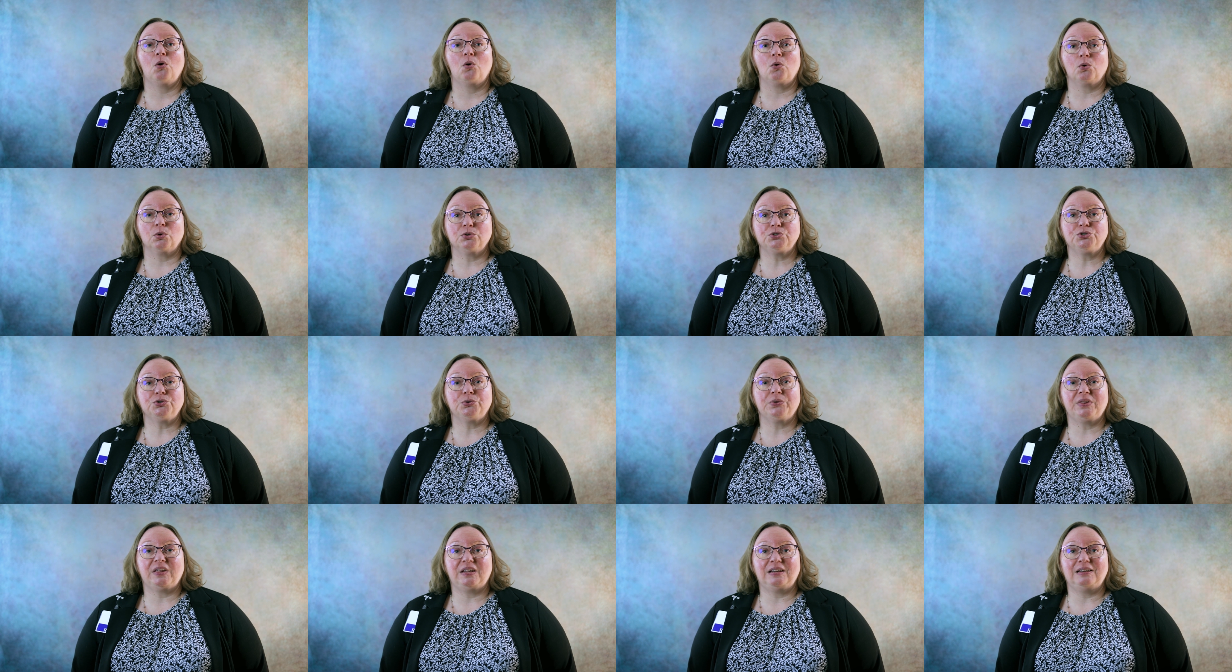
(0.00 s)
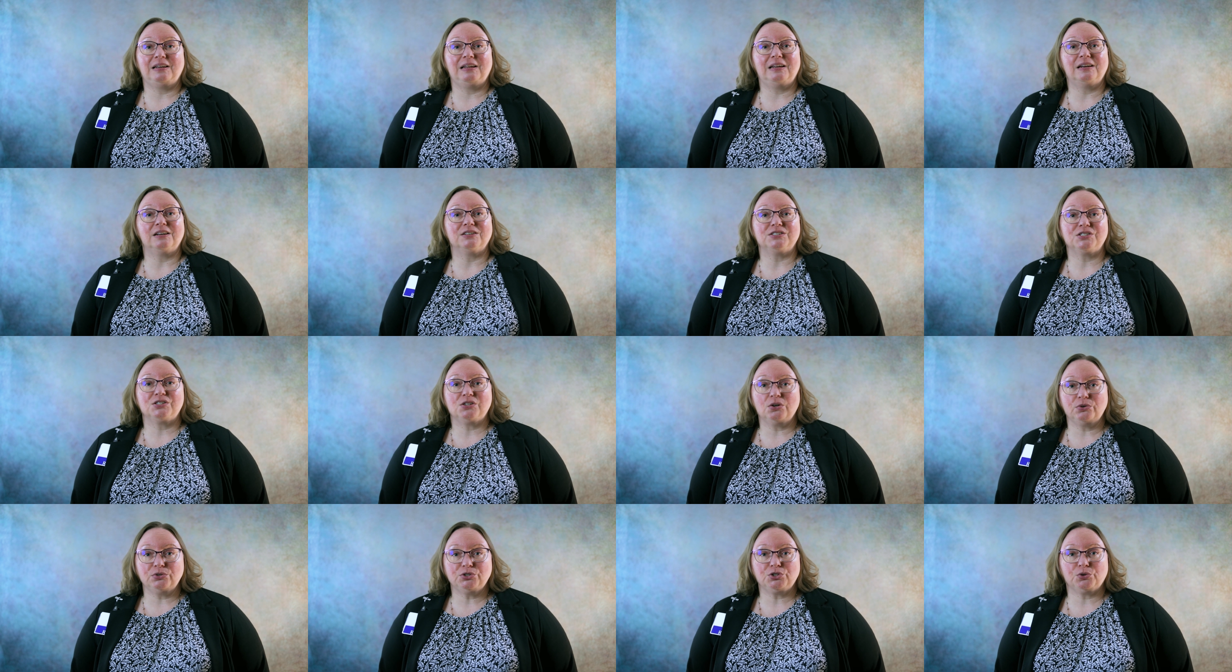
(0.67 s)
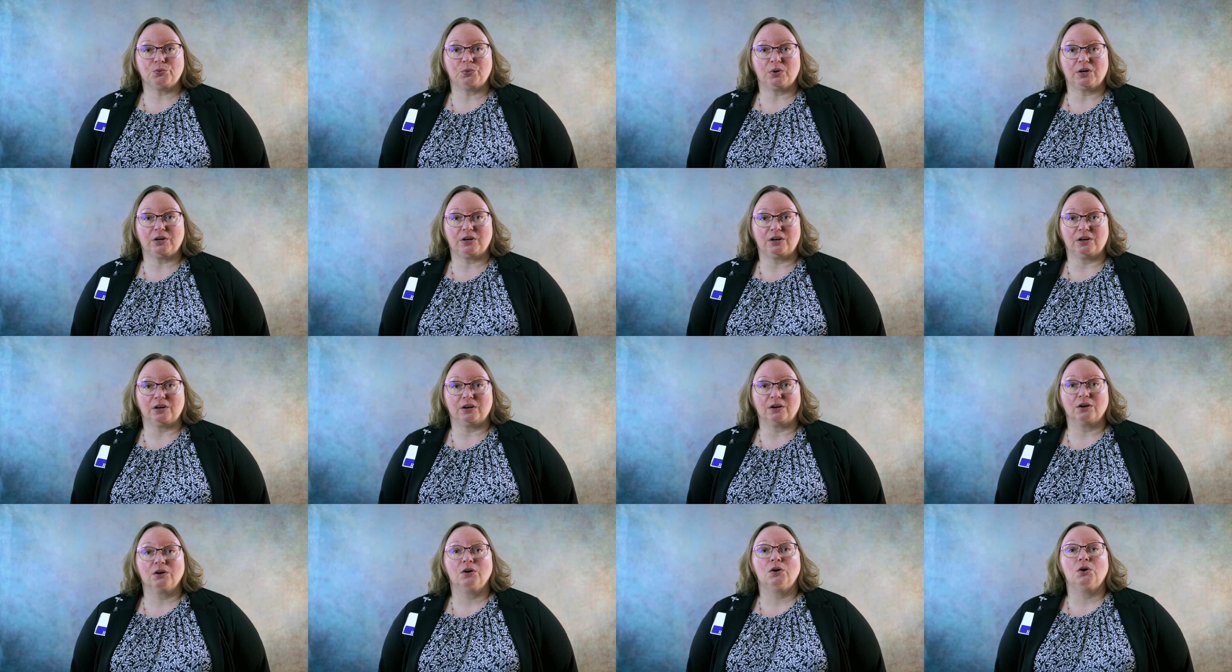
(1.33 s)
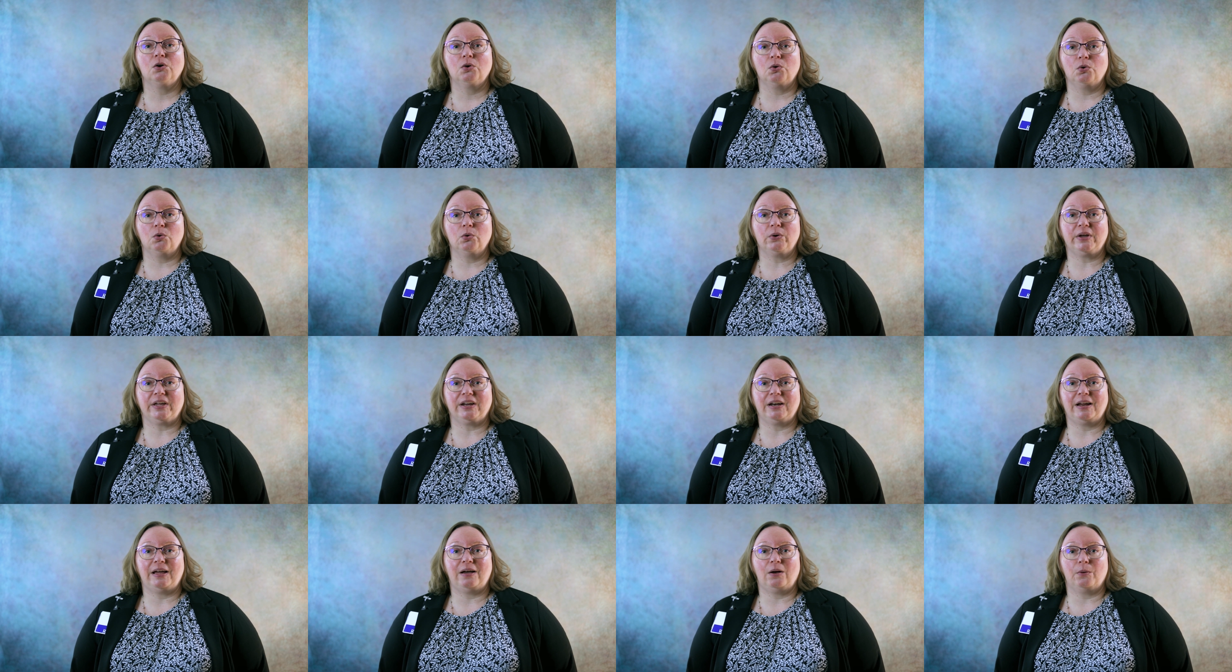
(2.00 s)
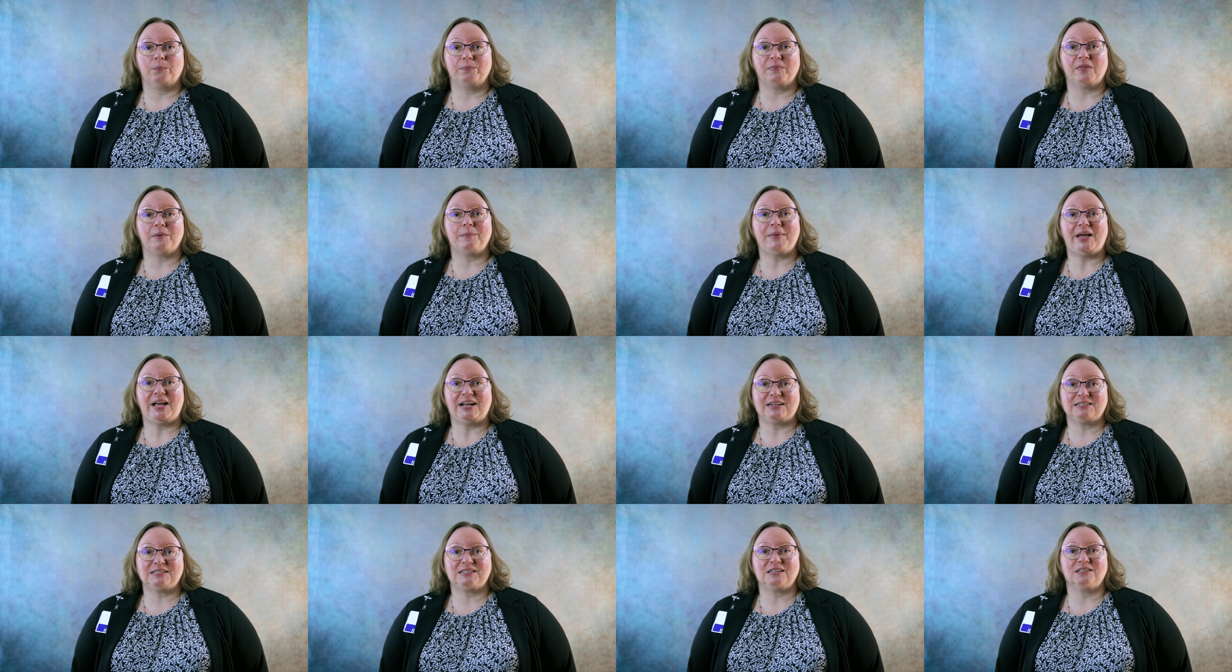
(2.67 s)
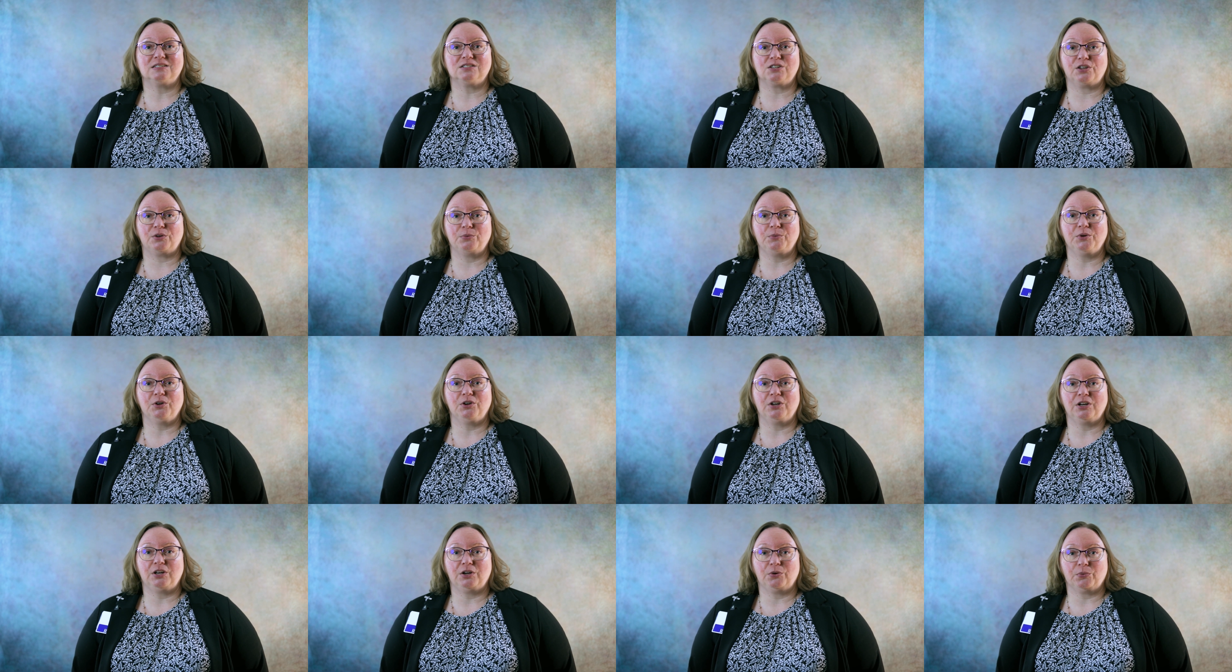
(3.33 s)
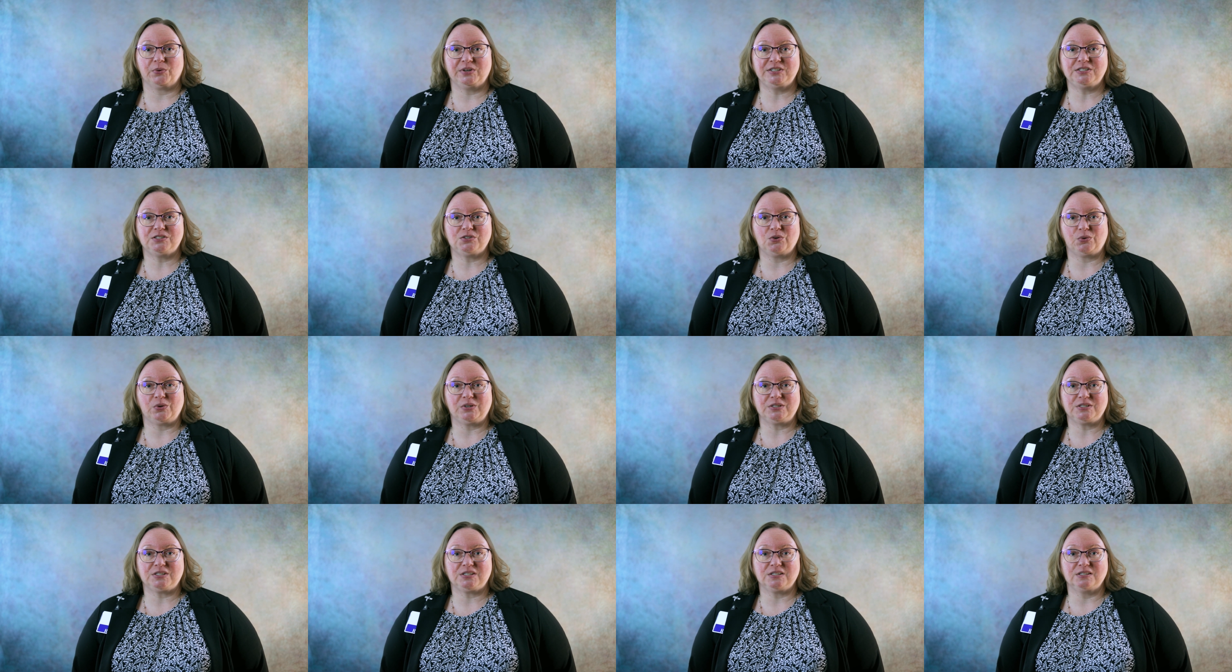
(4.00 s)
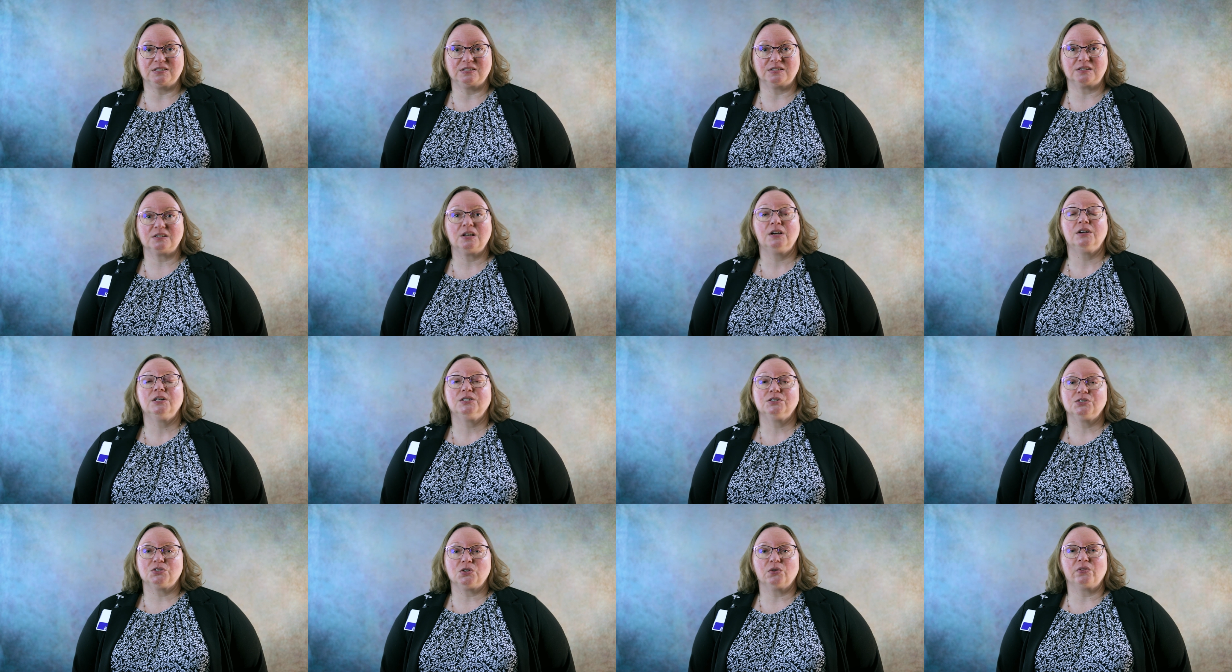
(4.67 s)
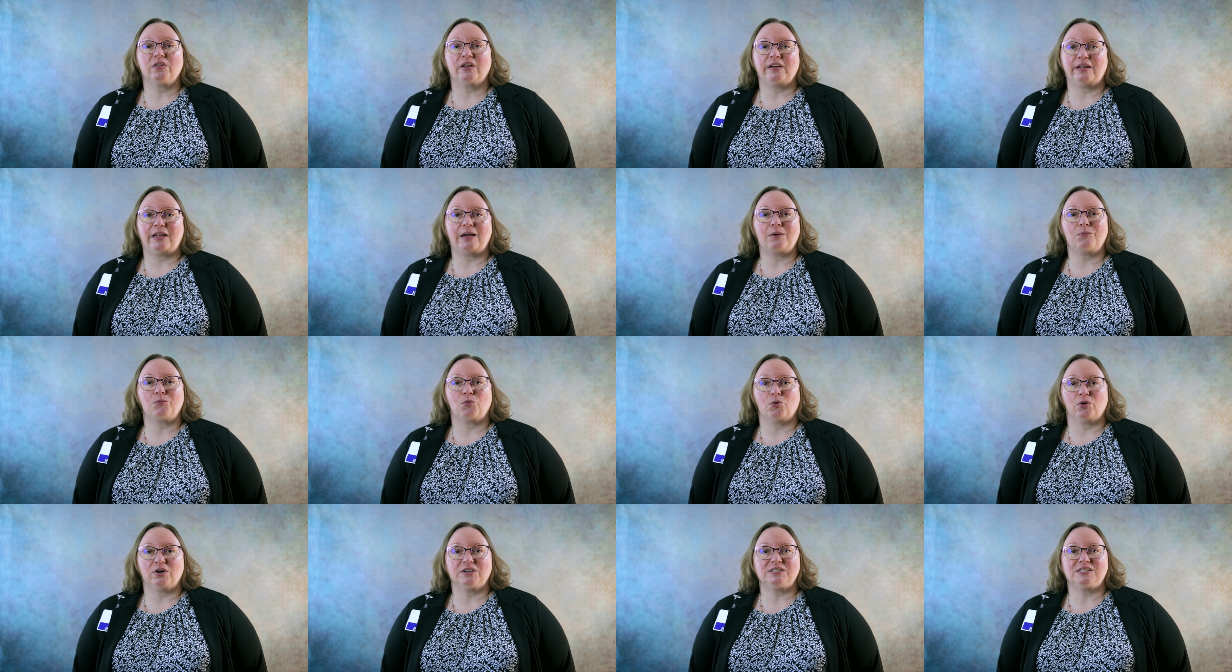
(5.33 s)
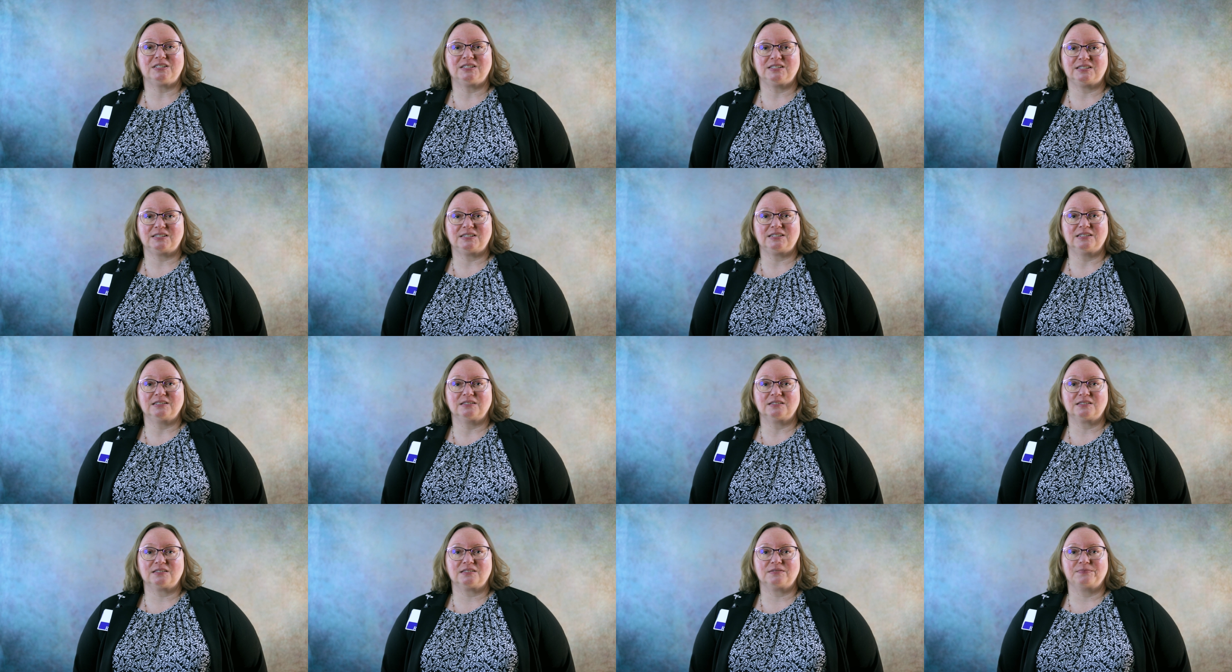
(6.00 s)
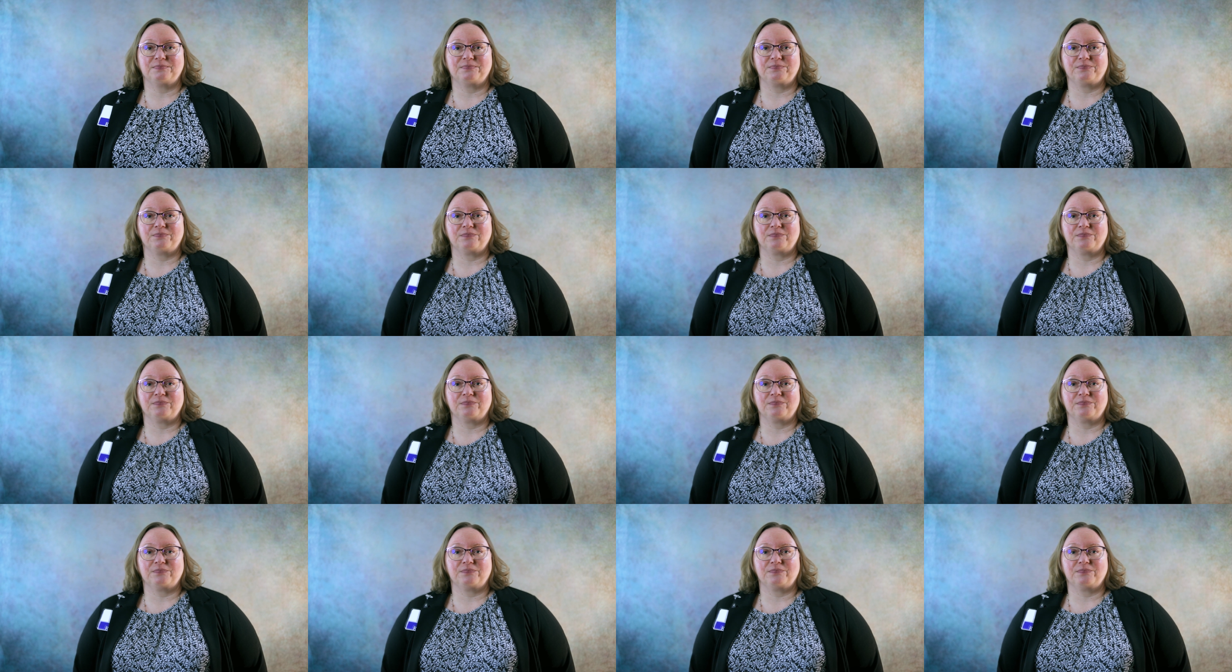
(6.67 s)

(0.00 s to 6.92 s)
or do they need a social worker who can help them access community resources so they get more assistance.